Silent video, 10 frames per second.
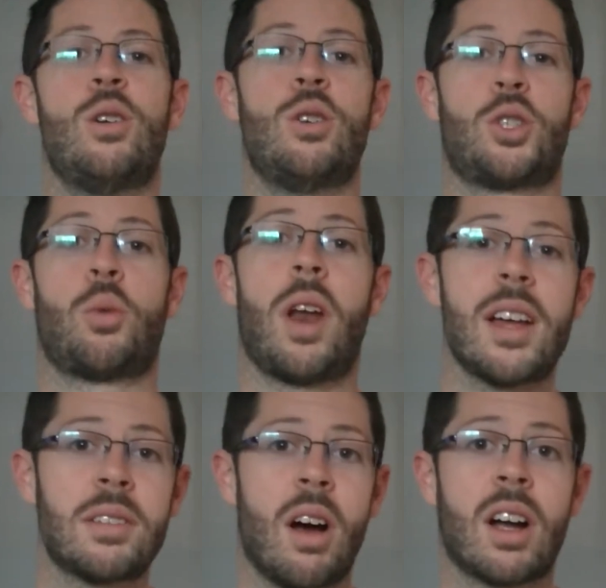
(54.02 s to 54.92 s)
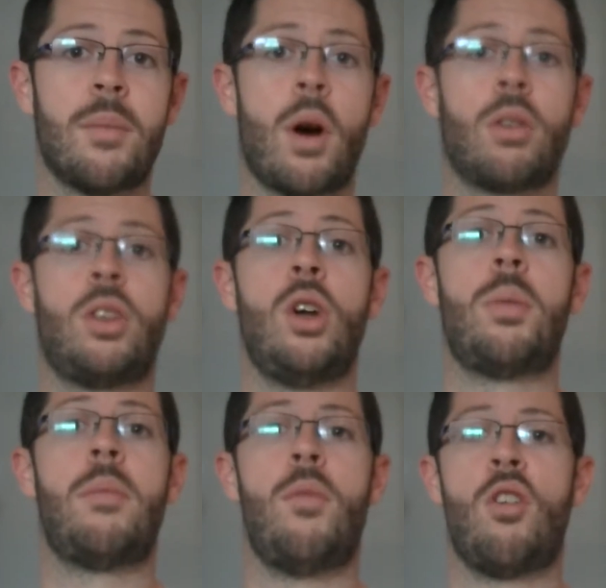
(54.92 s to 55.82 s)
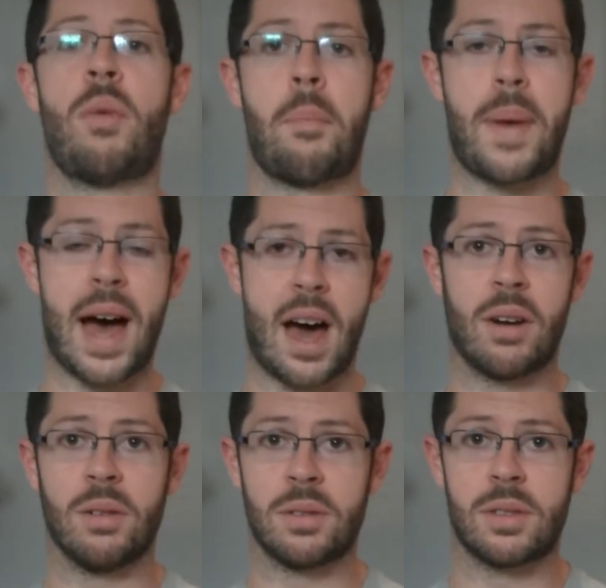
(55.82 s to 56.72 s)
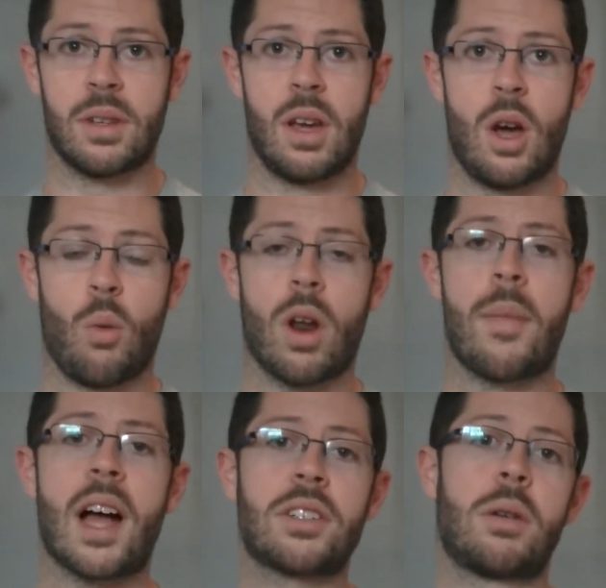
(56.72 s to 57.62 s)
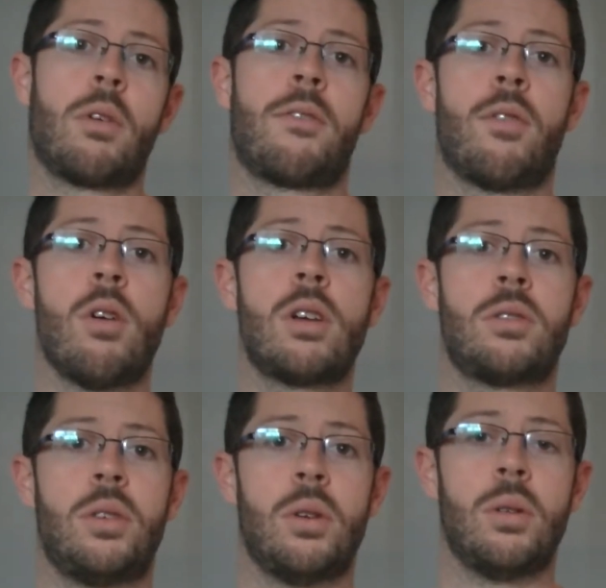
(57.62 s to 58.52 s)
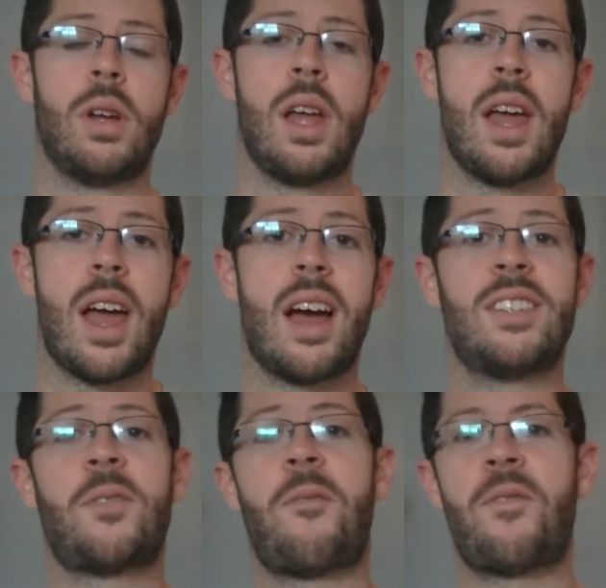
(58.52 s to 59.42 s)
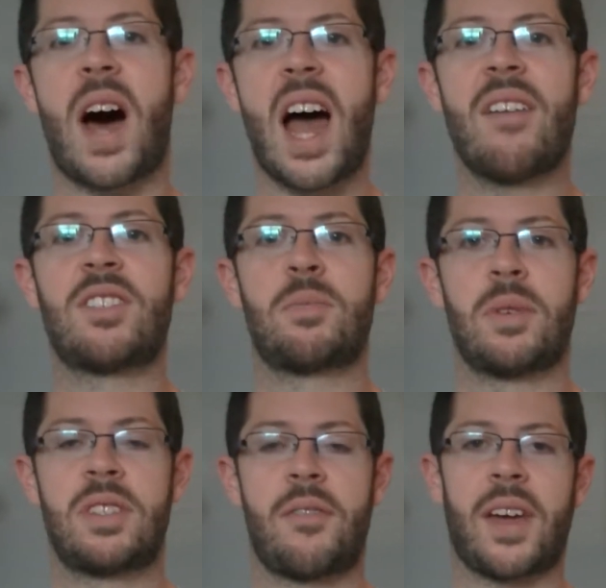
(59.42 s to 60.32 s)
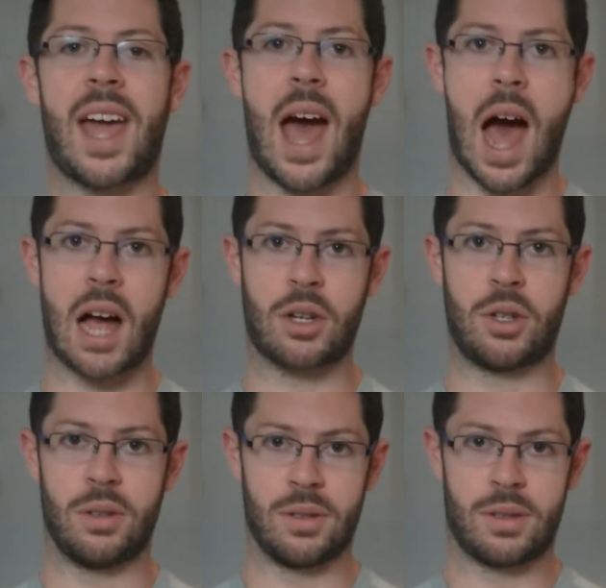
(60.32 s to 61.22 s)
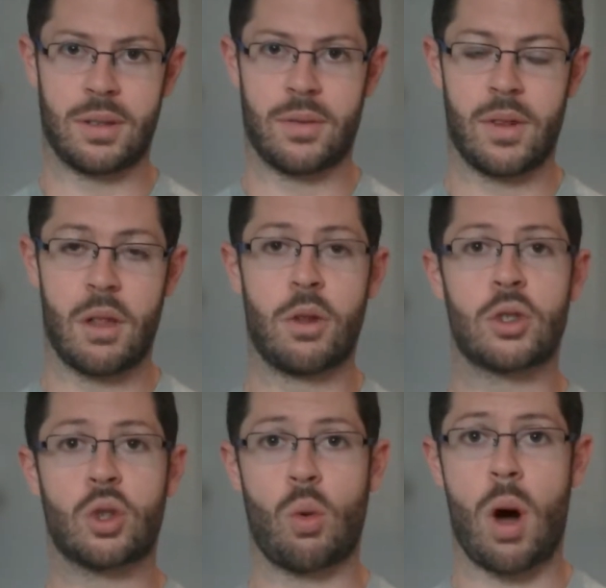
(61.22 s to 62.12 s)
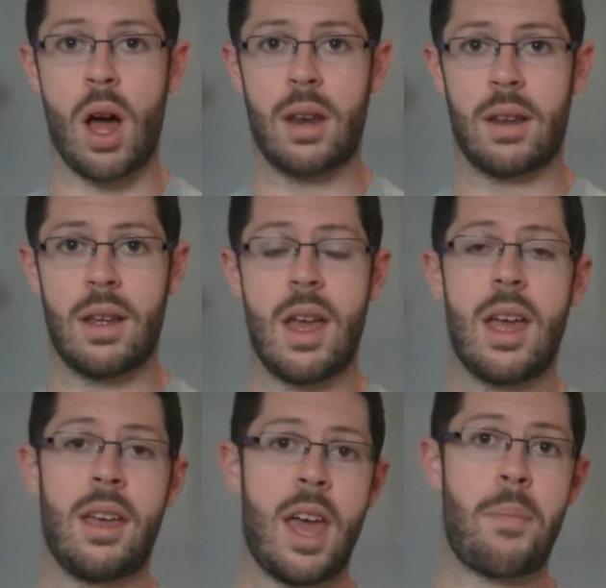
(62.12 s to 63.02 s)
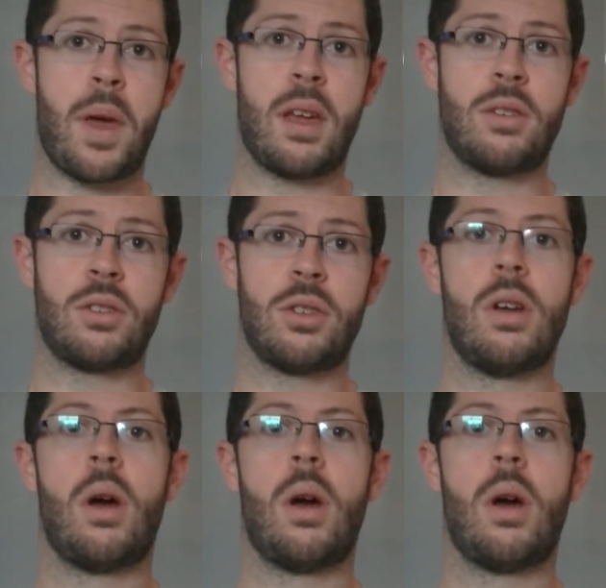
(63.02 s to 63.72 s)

So when I talk about human movement patterns, what I'm actually referring to is 5 specific actions: the squat, hip hinge,